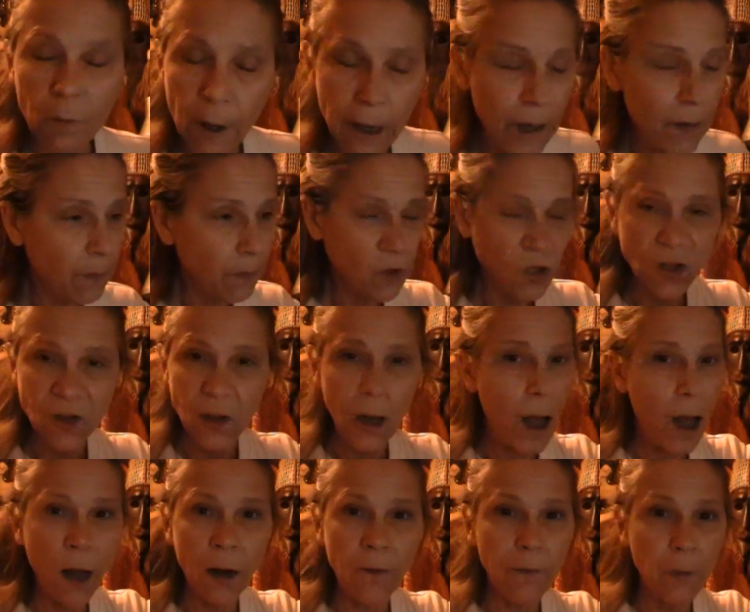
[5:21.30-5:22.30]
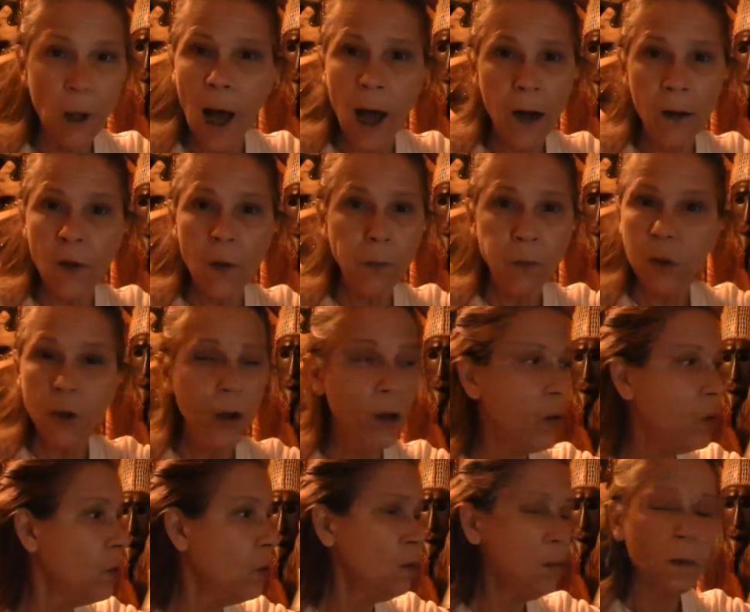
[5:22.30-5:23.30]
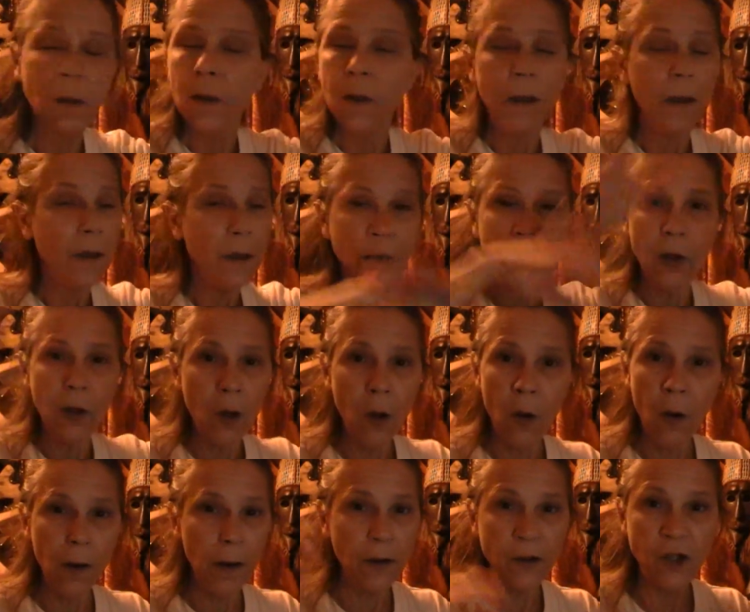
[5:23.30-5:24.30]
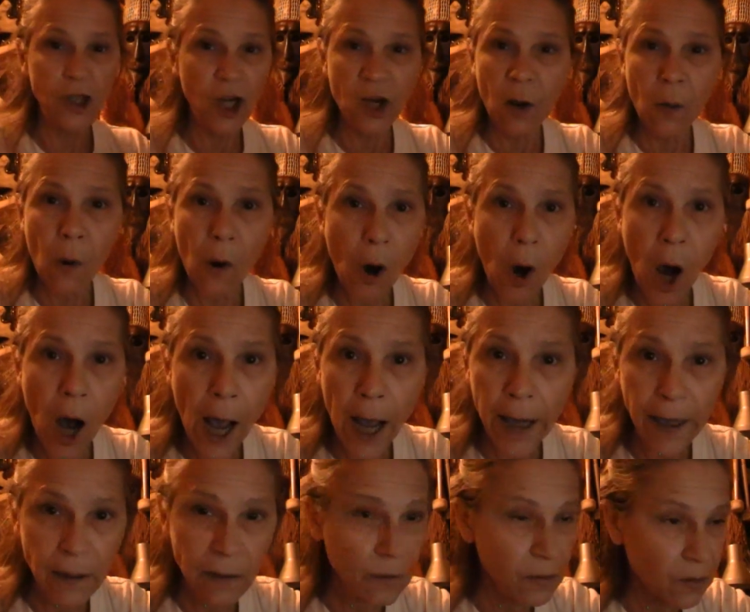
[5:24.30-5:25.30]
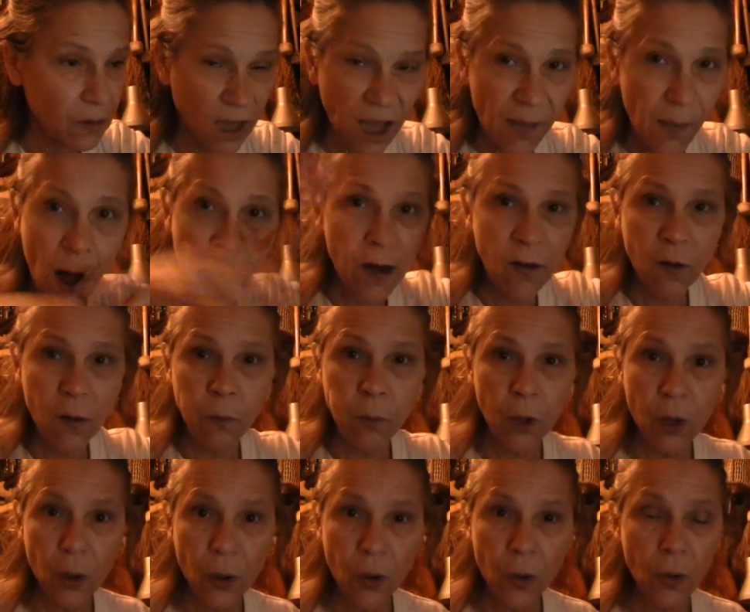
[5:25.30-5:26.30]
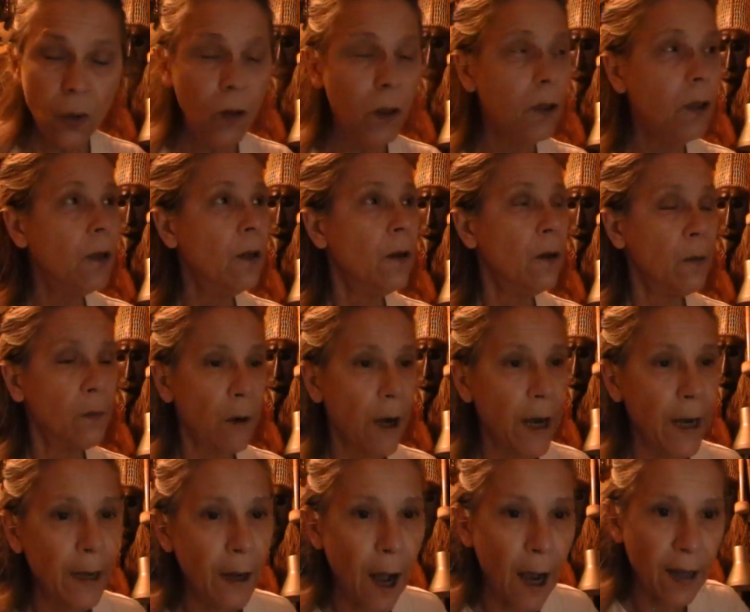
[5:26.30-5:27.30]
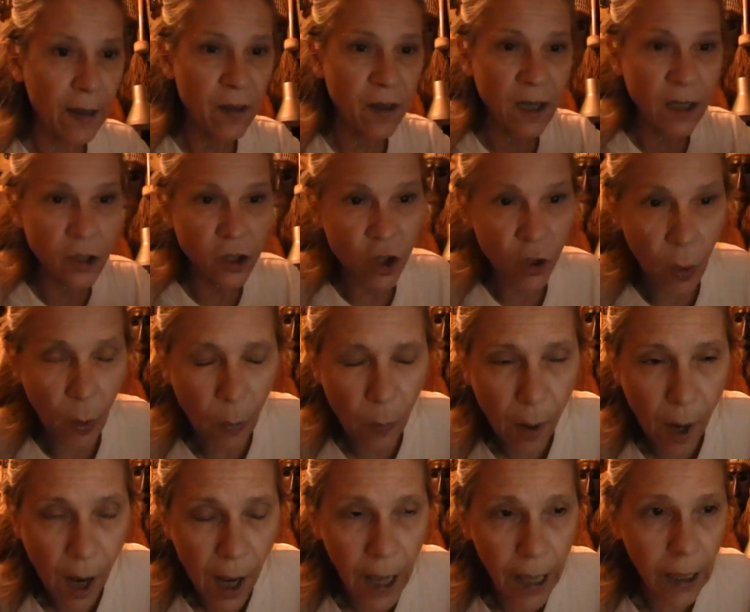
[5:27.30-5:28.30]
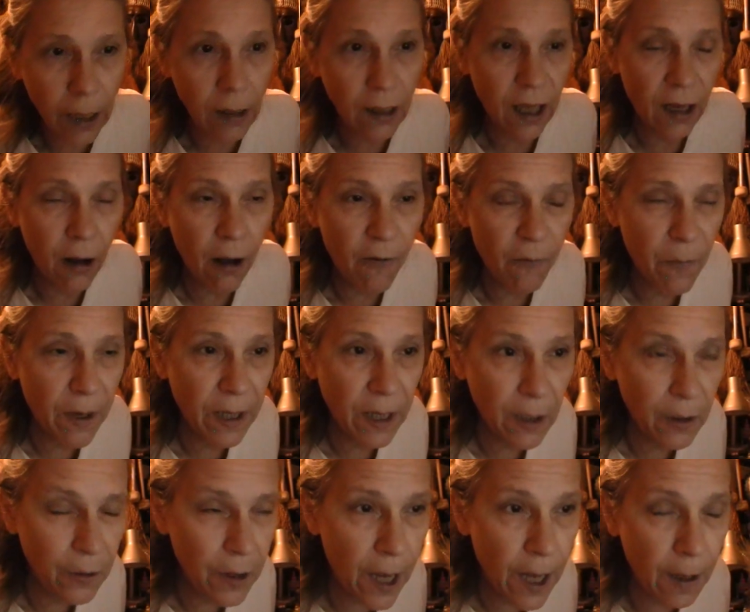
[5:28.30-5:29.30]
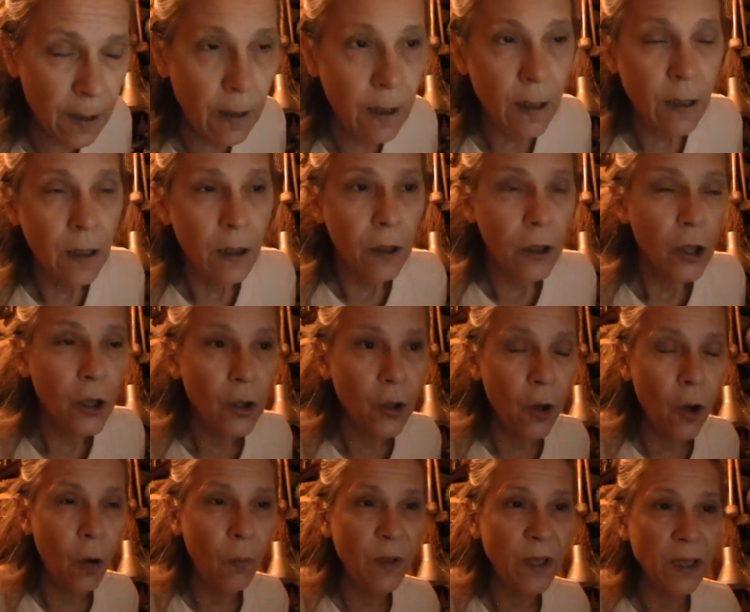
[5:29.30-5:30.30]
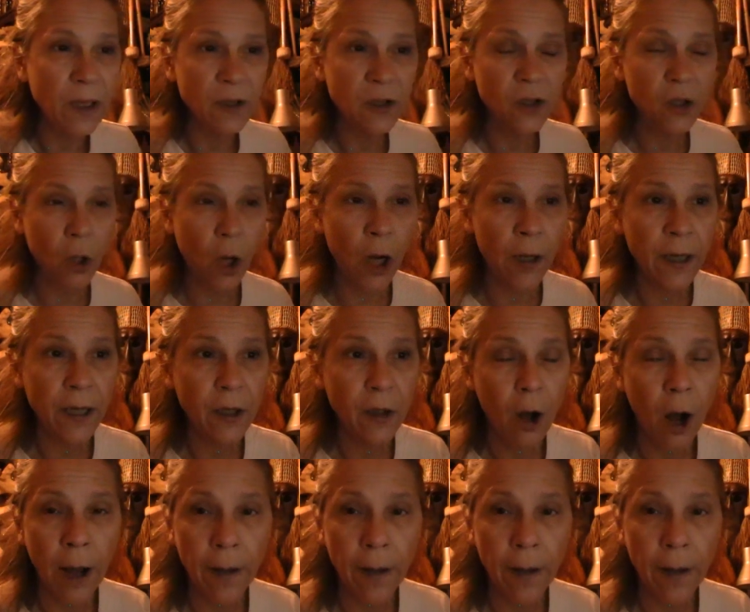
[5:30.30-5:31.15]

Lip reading: right? Just out of the blue, you know, GMI came out of the blue, right? I think GMI, get off my internet, you know, because Joan